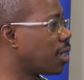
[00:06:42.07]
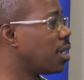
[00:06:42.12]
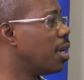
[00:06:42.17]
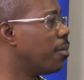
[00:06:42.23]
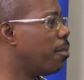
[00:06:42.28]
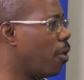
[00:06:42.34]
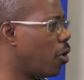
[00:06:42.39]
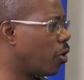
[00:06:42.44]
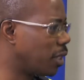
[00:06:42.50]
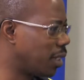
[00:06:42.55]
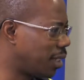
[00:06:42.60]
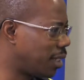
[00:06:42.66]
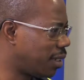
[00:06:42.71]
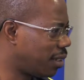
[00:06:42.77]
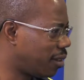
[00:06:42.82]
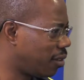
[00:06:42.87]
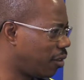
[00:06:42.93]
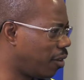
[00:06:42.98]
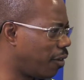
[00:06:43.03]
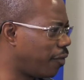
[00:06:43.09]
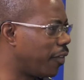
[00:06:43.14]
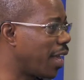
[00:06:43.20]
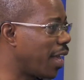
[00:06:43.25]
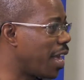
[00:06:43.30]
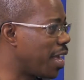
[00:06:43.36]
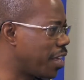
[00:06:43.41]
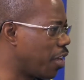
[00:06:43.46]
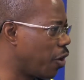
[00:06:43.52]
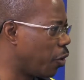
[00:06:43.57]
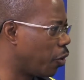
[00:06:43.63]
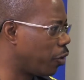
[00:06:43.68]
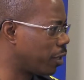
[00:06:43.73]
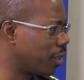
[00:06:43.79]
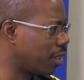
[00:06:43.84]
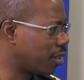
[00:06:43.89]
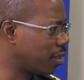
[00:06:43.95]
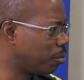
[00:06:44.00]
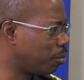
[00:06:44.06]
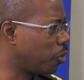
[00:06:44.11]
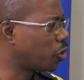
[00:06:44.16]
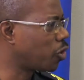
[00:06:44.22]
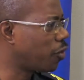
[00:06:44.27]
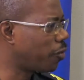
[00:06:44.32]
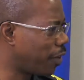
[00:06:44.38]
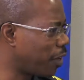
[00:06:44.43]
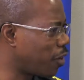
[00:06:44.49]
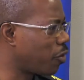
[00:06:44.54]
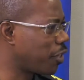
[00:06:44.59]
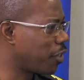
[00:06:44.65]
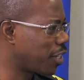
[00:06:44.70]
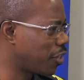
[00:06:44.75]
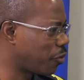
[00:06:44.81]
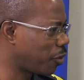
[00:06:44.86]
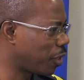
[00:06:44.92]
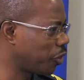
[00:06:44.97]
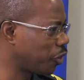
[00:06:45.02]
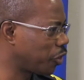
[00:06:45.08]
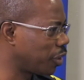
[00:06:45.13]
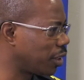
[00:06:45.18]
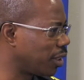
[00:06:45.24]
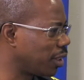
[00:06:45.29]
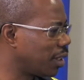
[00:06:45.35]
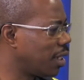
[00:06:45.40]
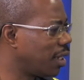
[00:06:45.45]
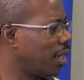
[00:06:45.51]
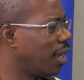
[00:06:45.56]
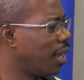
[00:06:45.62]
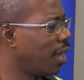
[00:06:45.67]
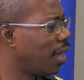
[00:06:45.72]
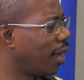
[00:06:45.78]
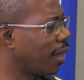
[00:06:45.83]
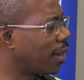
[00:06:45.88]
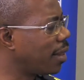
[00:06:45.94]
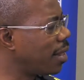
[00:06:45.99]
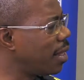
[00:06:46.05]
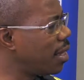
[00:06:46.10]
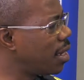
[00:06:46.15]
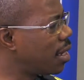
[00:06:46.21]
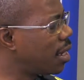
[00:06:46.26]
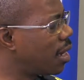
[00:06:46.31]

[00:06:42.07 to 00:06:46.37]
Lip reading: bond of AEOs, motor vehicle registration. I think